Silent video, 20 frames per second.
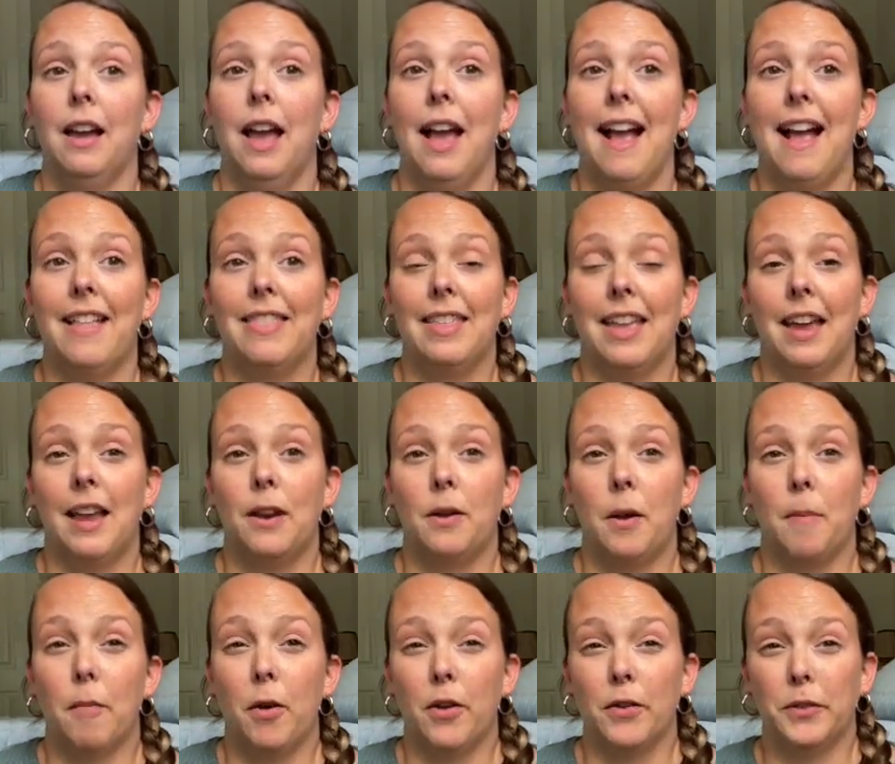And then
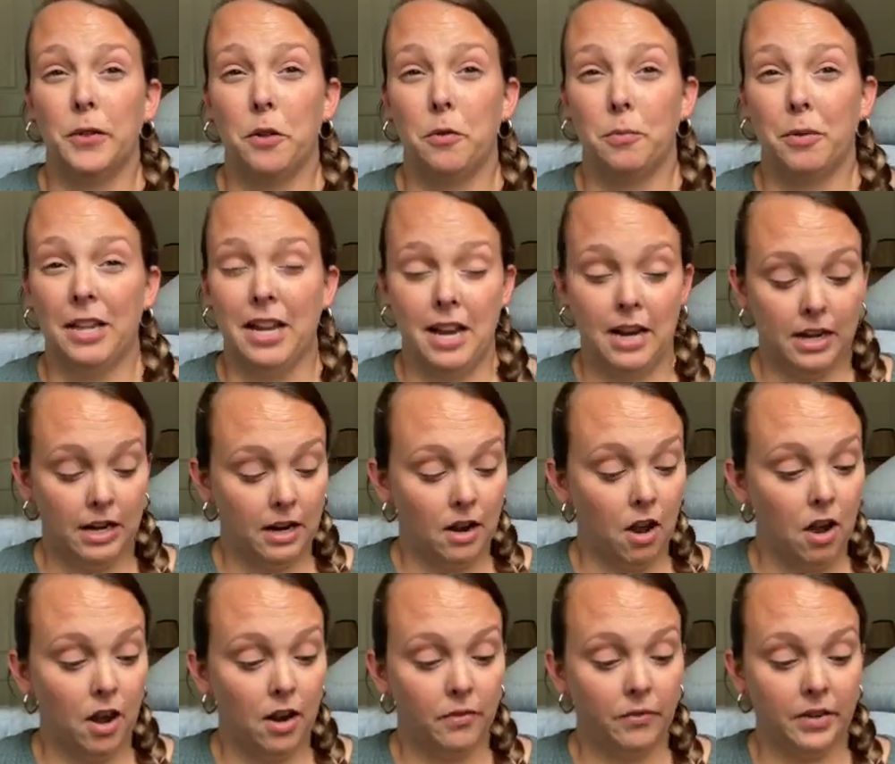I'm also planning
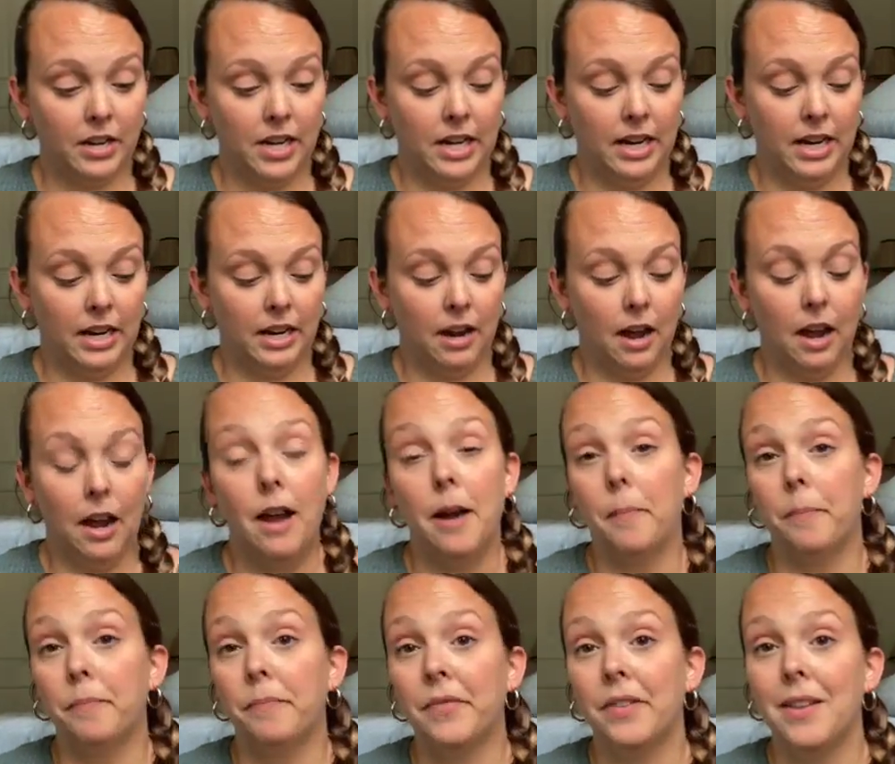on reading
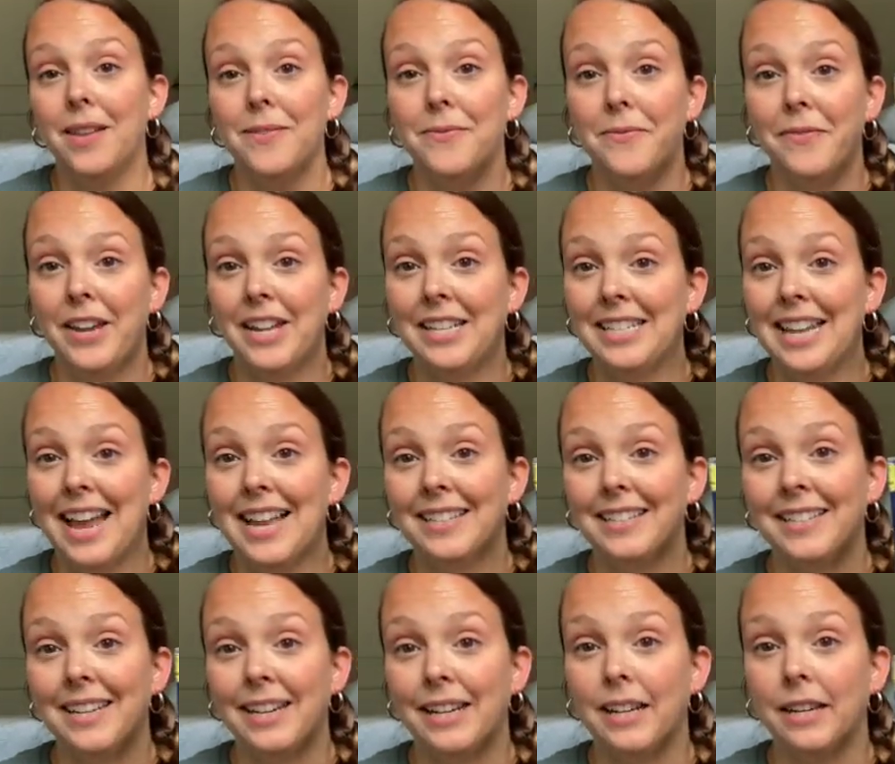
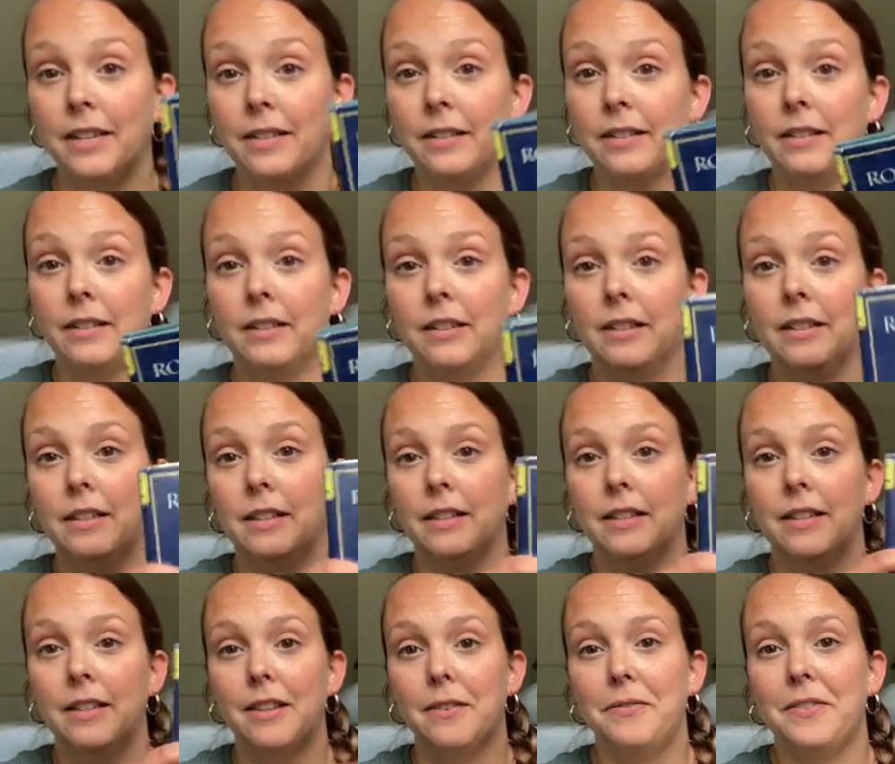Fantastic
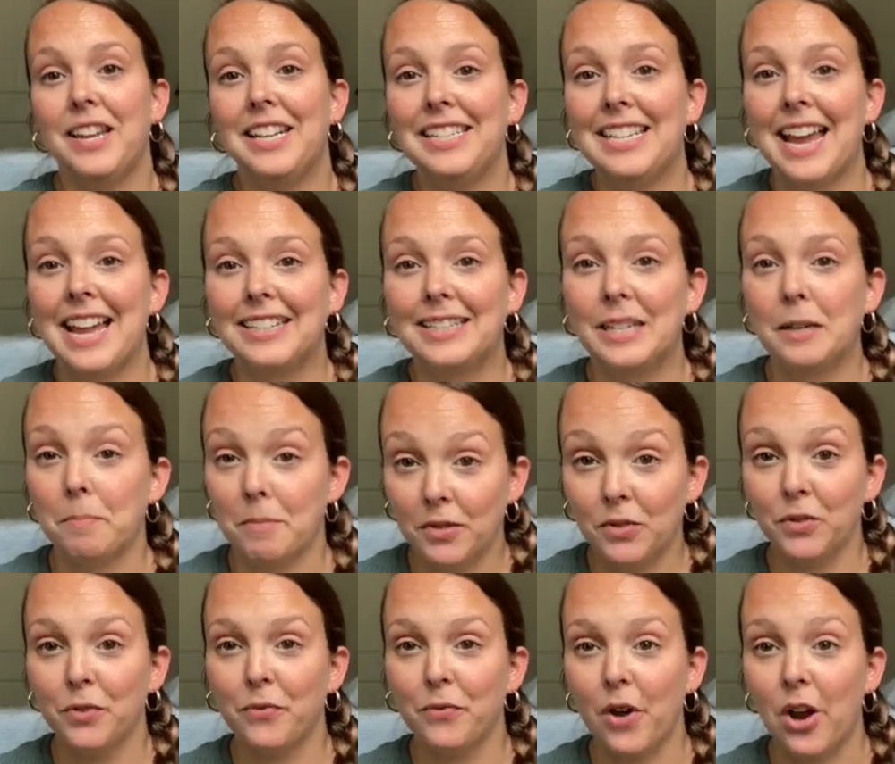
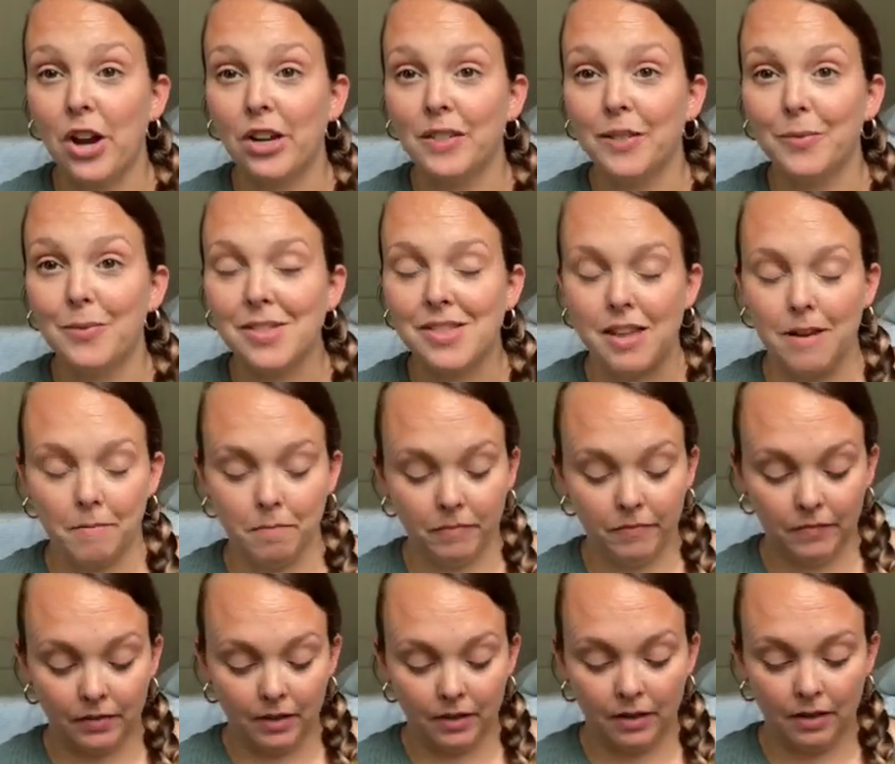Mr. Fox with them.
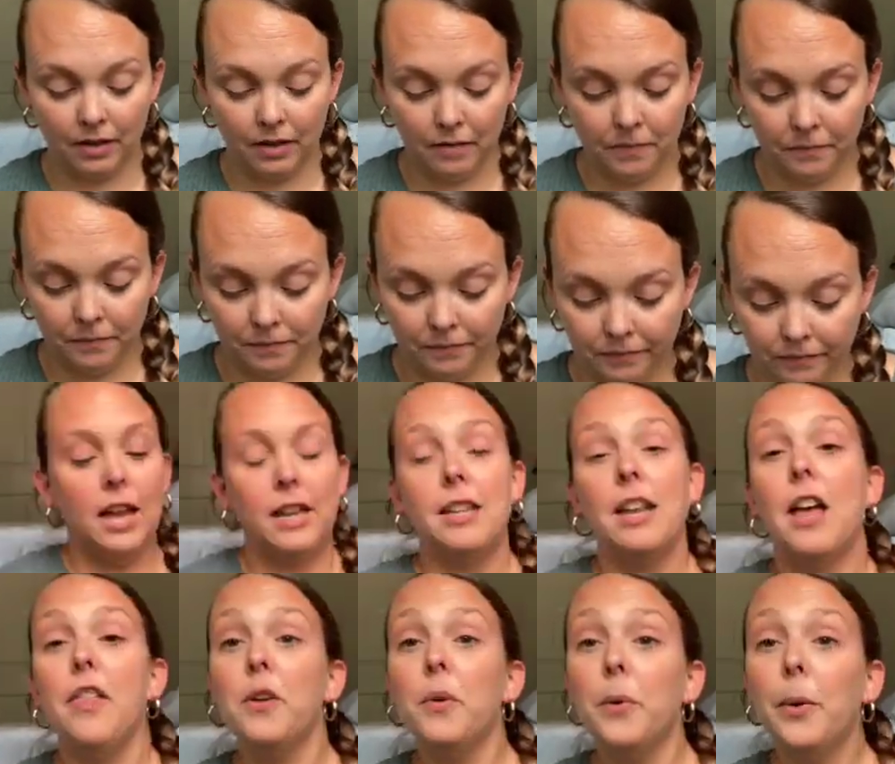
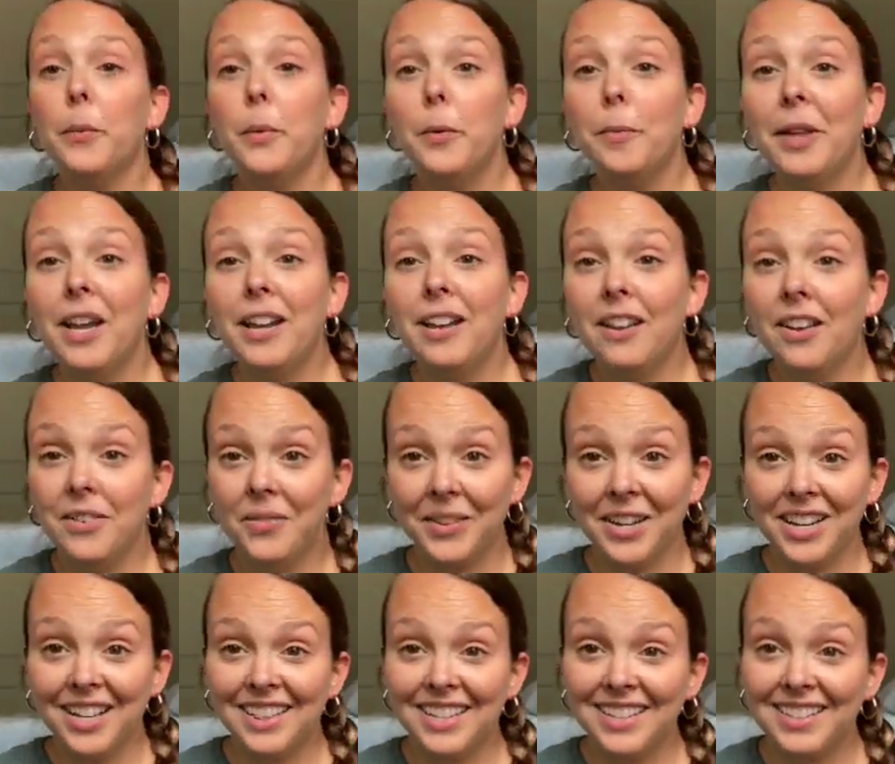Another one we're planning on
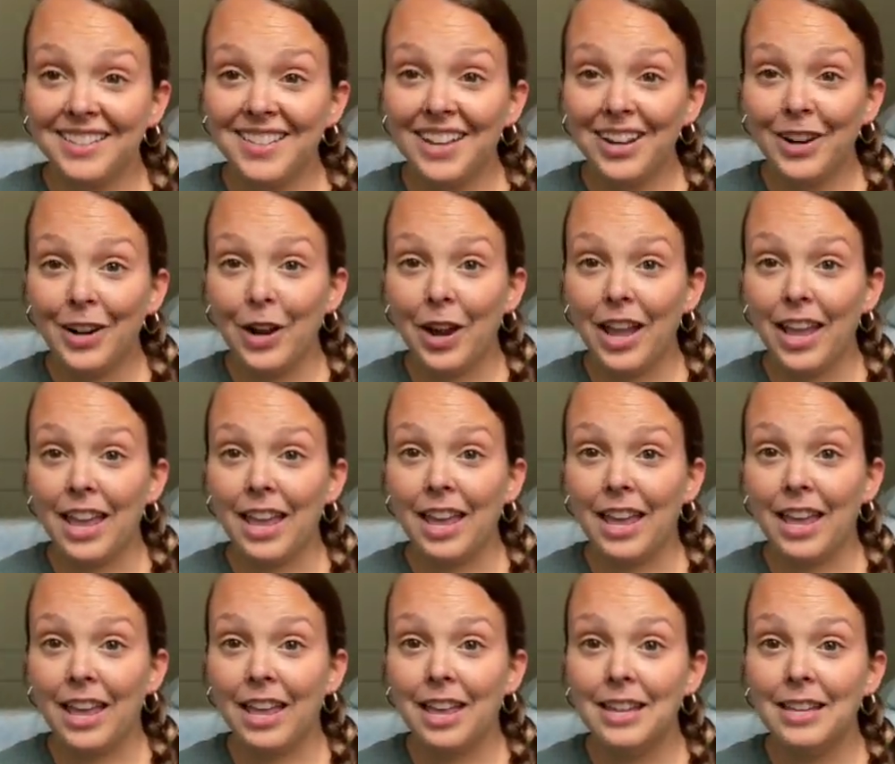reading this year
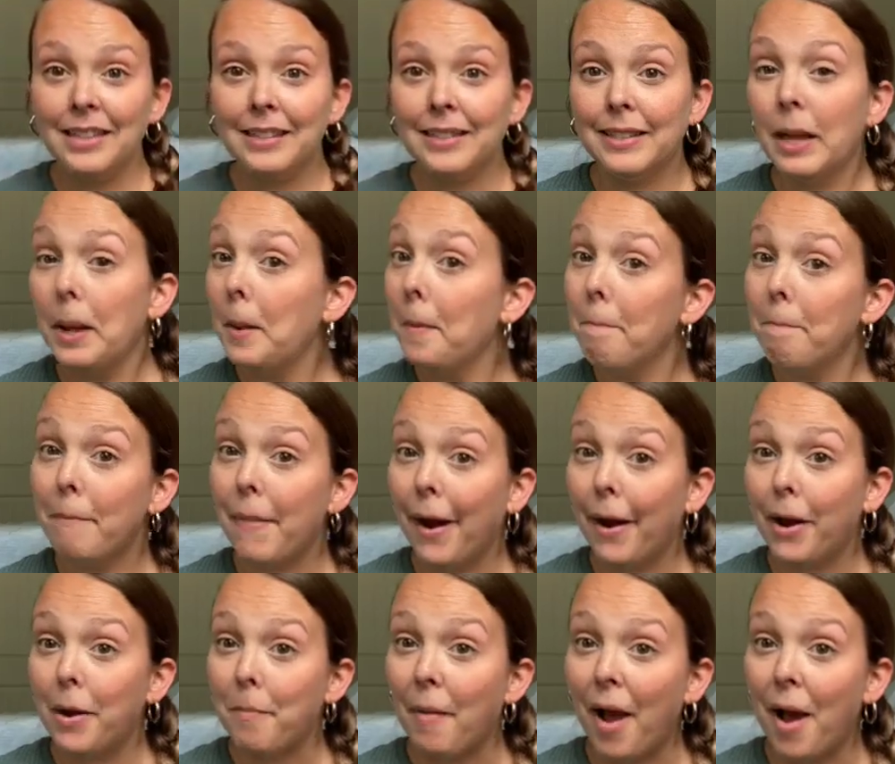is
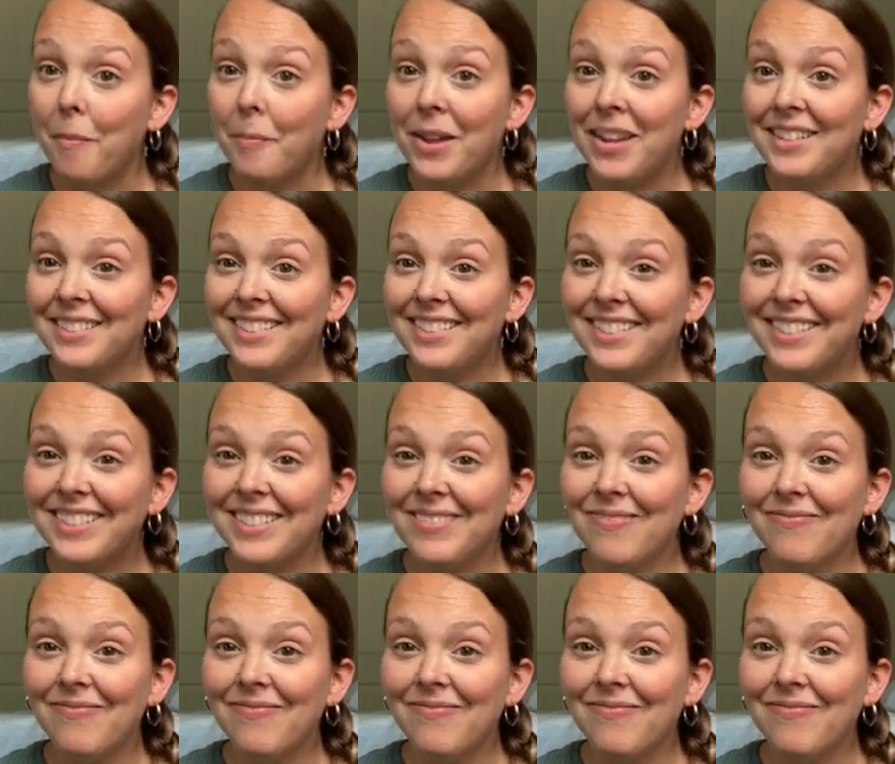Mary Poppins.